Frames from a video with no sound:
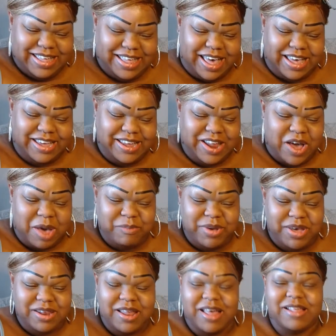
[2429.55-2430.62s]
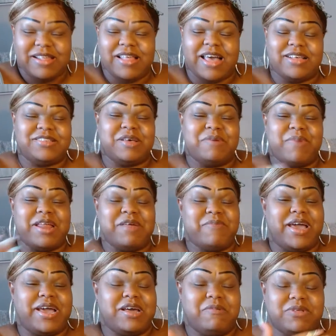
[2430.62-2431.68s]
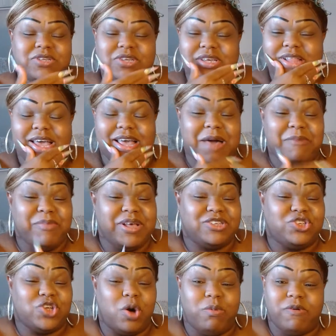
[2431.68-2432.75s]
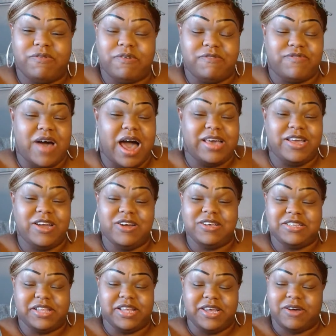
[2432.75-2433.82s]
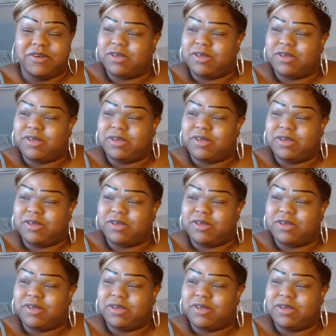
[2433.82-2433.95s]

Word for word: uh, you know, I've been uh, like somebody might come to you like, I've been sober for five years, Leo.